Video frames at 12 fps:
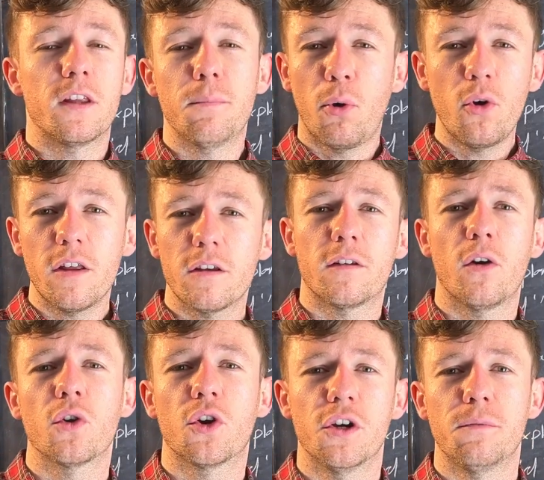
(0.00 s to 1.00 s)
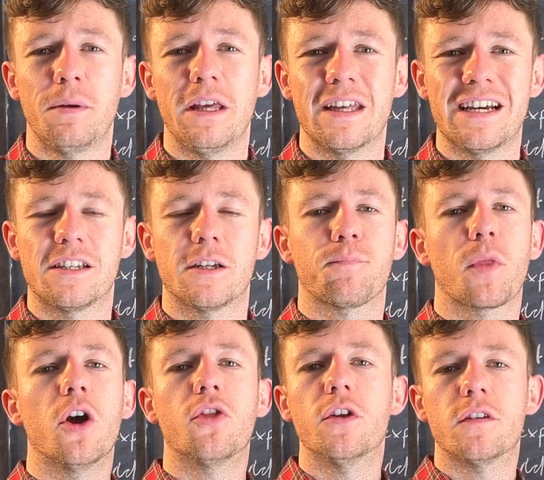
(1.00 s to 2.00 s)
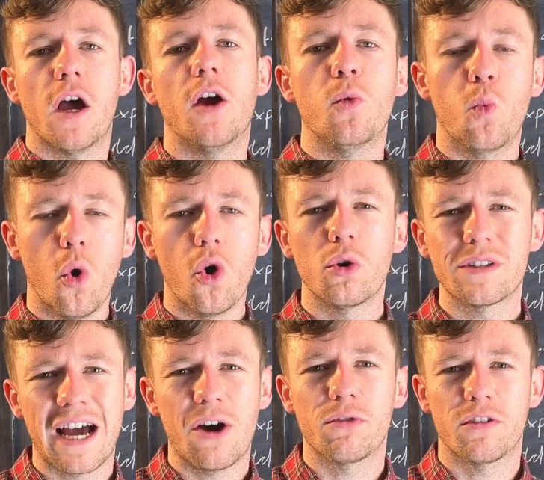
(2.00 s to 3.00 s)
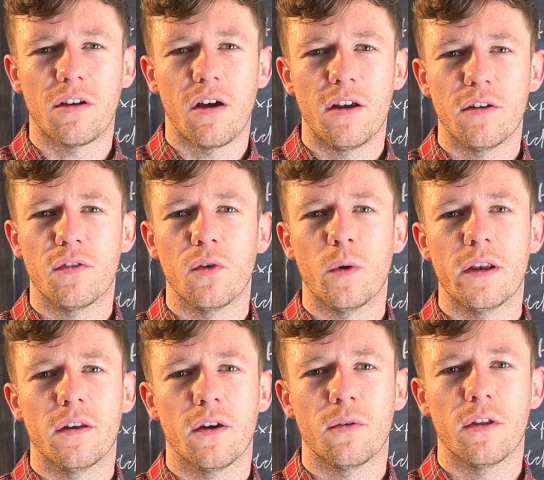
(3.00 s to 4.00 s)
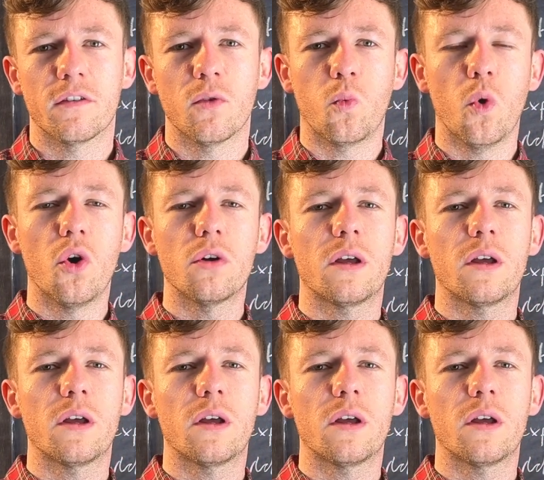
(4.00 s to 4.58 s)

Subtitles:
the point of the song could be that there's a world outside of the window. There's a world